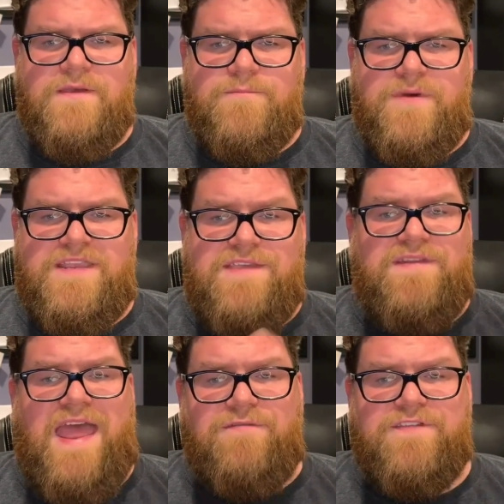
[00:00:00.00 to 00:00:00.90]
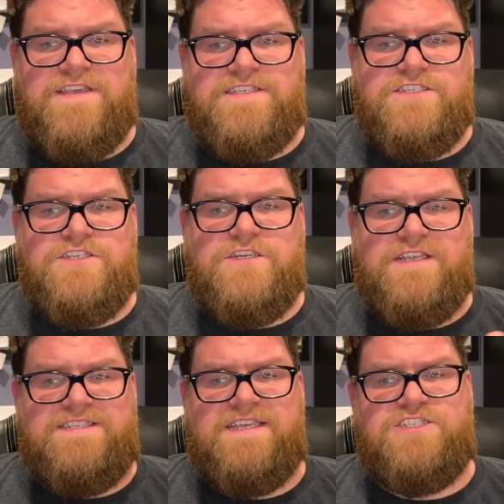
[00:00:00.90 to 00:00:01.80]
But even after this,
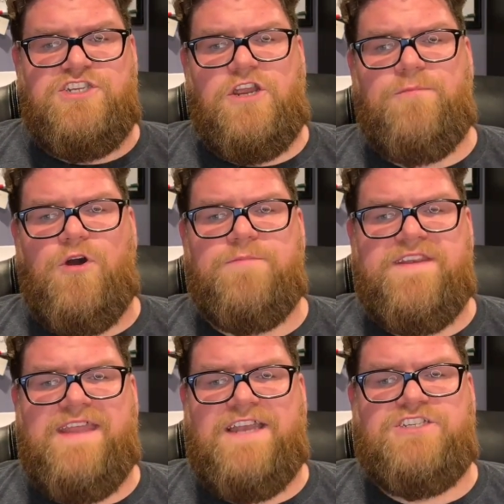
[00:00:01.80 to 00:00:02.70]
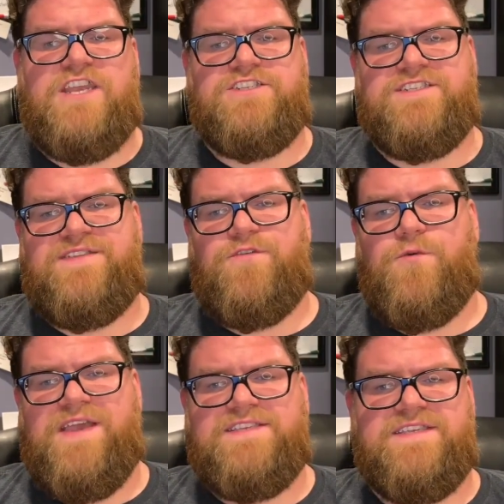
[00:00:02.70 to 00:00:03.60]
it says Jeroboam did not change his evil
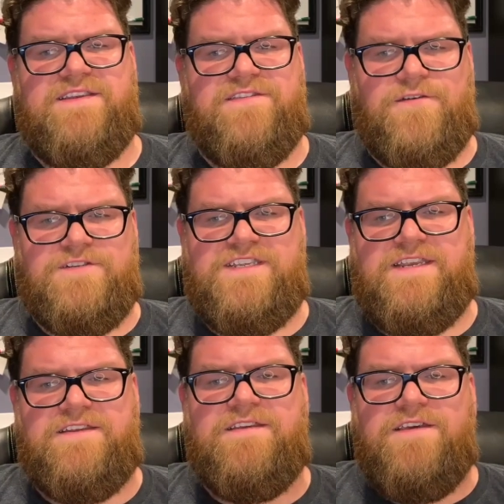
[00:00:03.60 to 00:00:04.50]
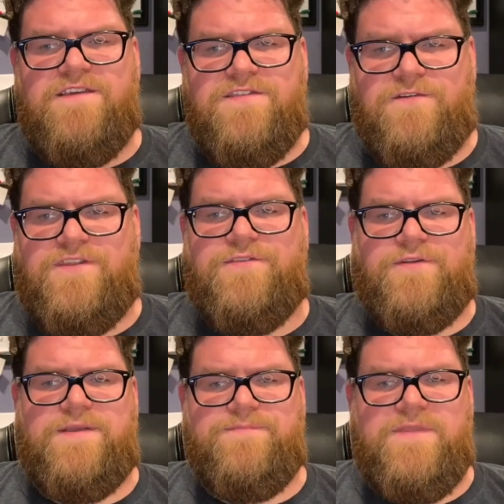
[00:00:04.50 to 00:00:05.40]
ways in
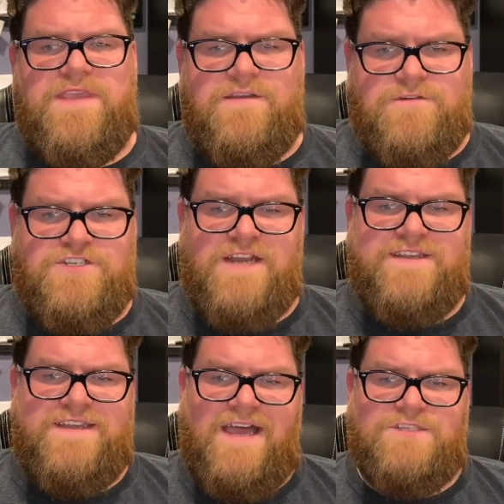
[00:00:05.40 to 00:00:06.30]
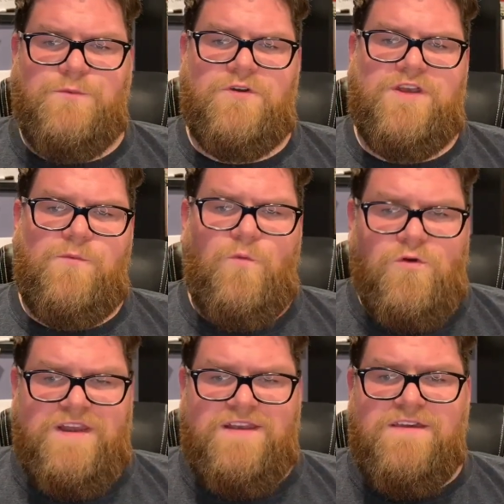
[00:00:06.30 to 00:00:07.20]
13:33. He rejected God's word and
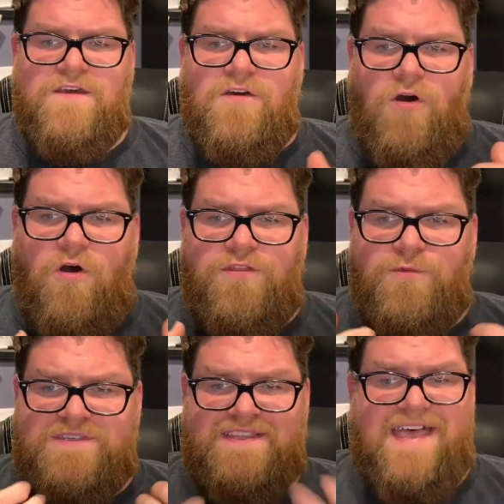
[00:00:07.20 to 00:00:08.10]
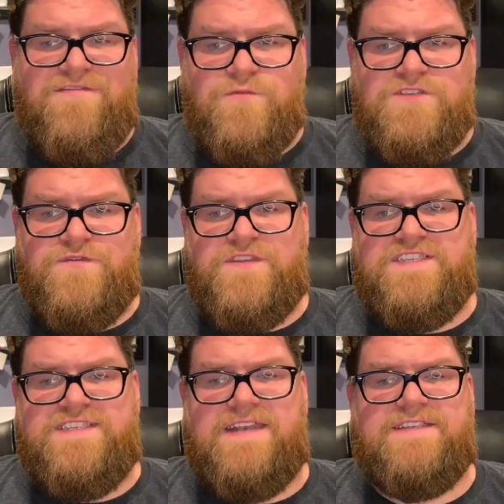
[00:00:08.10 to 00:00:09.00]
warning. All that was left was for the
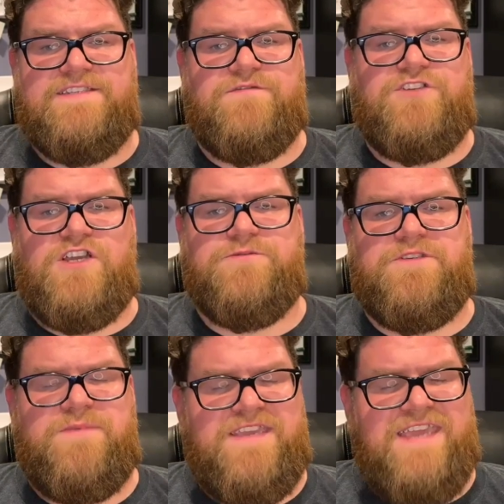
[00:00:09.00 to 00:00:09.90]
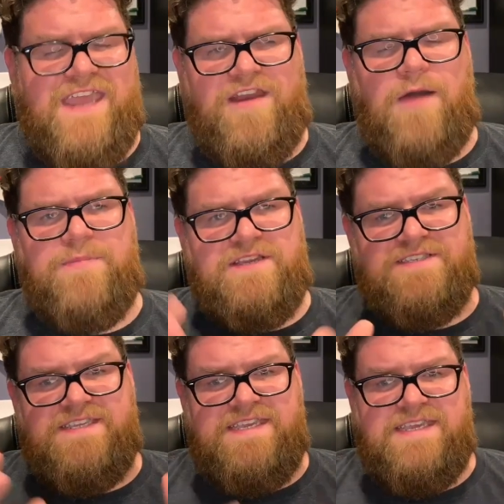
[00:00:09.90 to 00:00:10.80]
sentence of judgment to be carried out
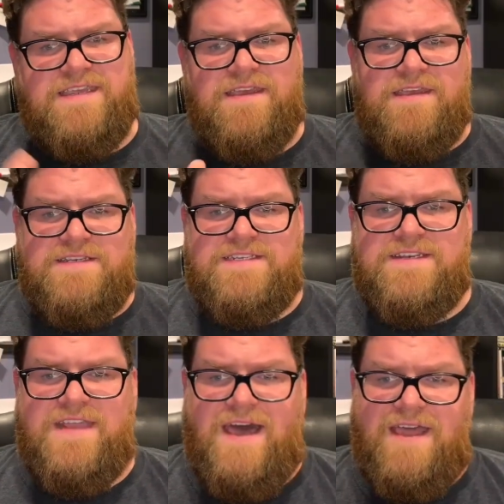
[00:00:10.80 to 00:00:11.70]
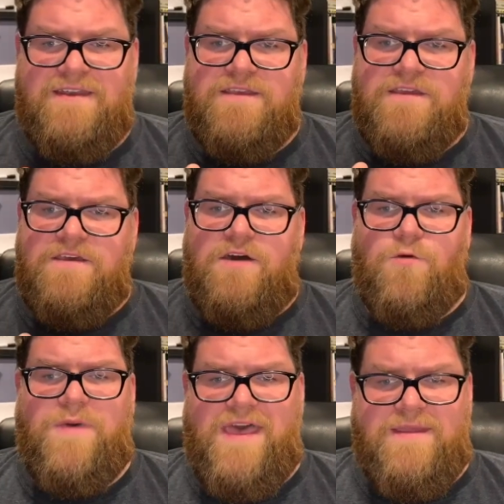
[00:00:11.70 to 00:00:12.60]
because he did not
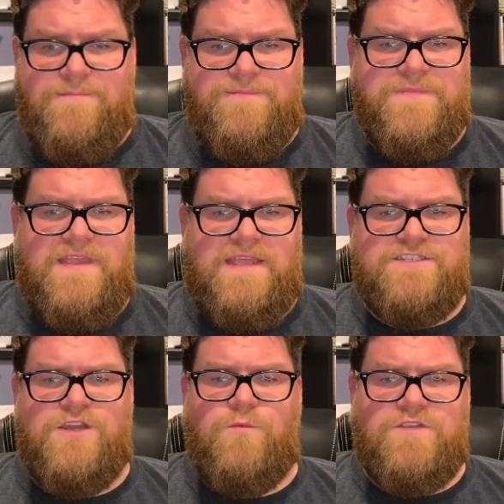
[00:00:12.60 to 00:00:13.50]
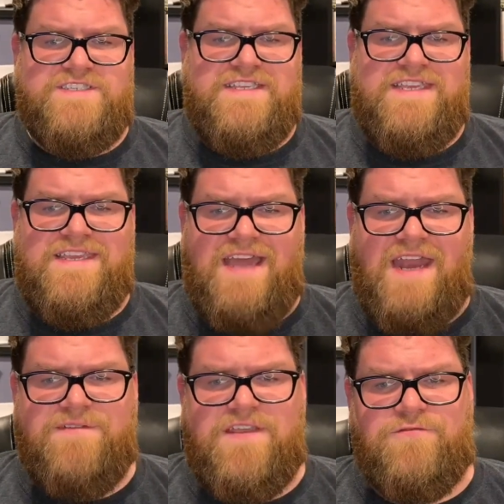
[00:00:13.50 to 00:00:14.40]
obey. And so we'll see,
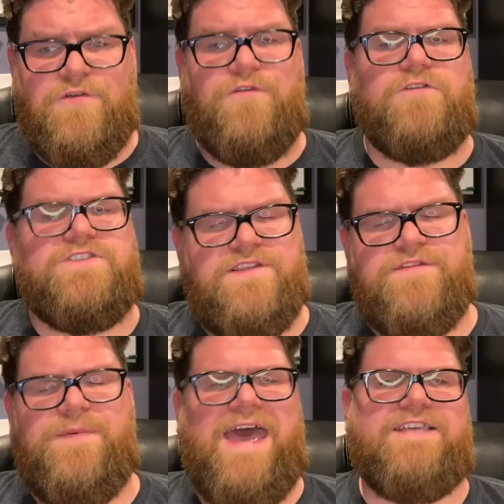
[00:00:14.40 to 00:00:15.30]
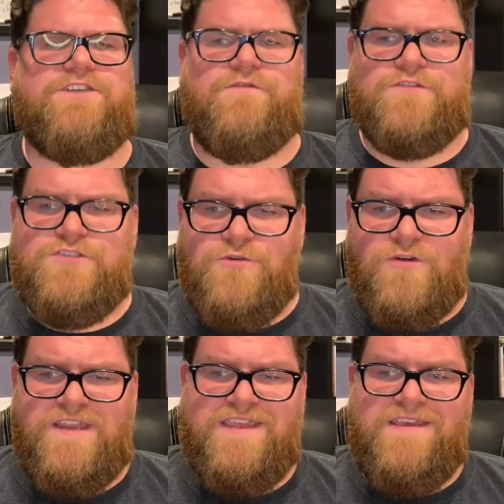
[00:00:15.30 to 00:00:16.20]
kind of in a reversal of the Passover
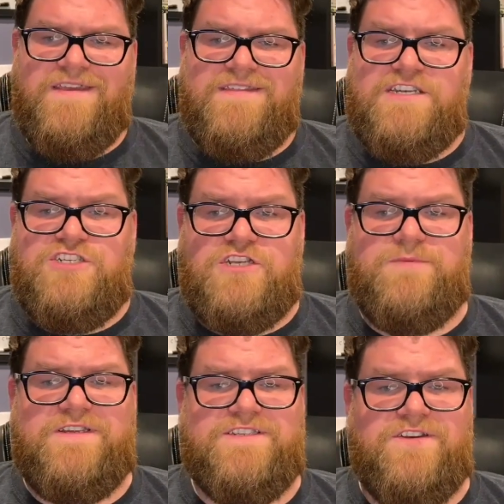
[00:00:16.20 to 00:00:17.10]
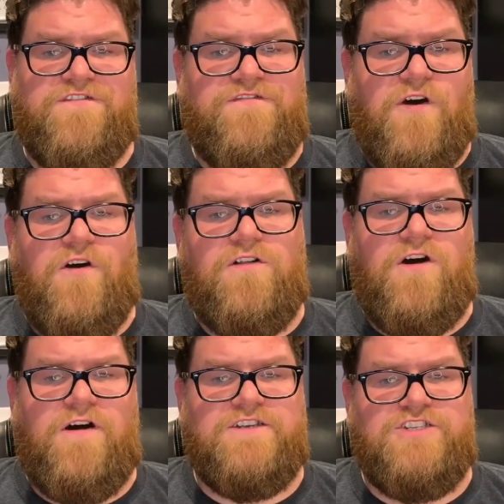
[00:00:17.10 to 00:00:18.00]
story, that judgment is going to fall
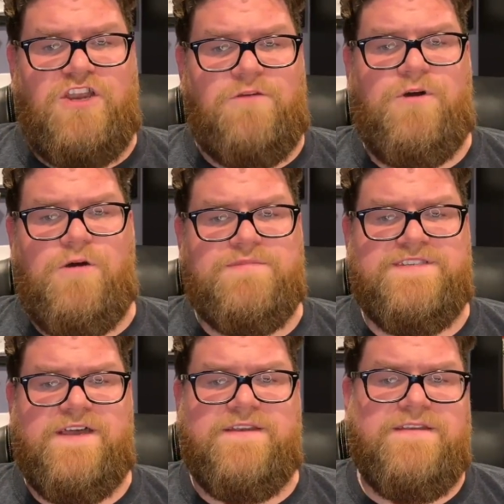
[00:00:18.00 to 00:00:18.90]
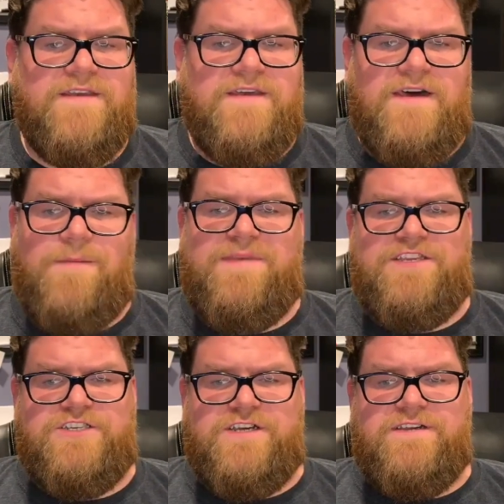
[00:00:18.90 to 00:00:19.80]
on Jeroboam's son,
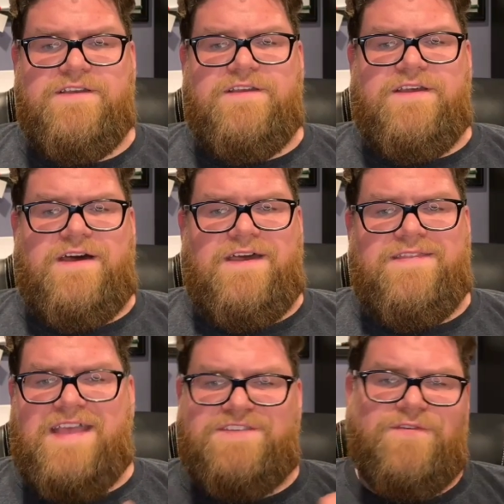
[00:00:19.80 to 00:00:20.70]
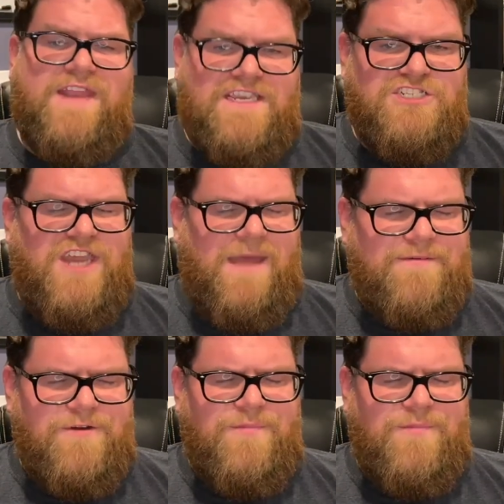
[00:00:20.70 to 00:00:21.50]
Abijah, and that's for next chapter.